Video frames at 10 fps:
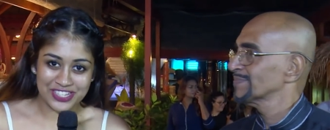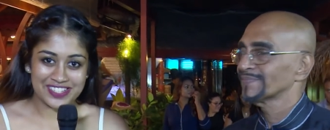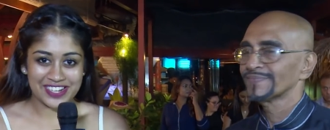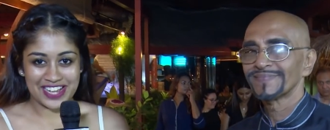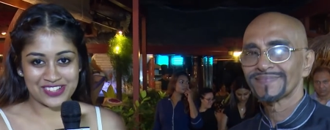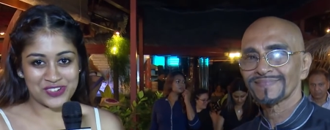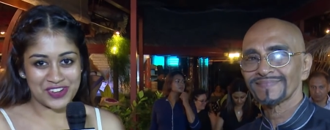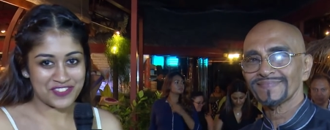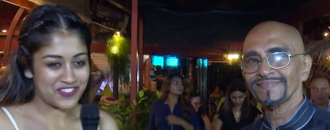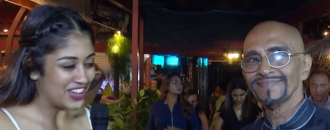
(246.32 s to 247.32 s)
Speaker 1: to this industry
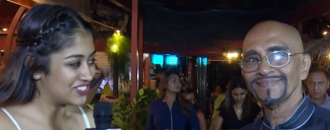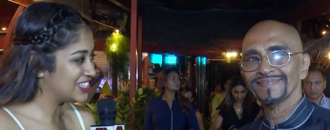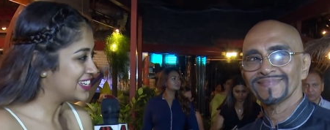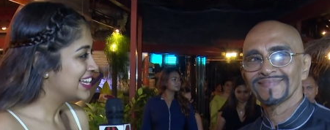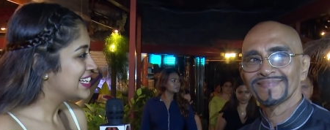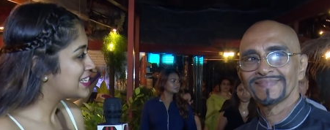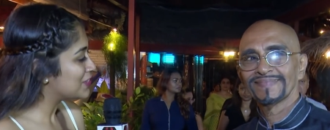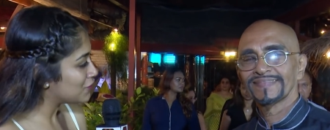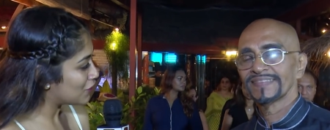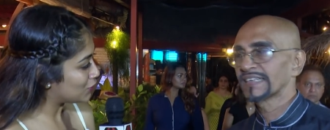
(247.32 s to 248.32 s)
of fashion, tell
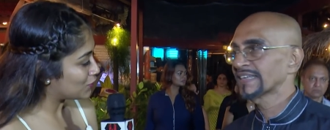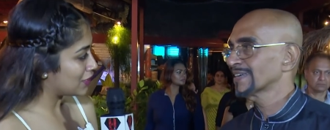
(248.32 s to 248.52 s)
me what do you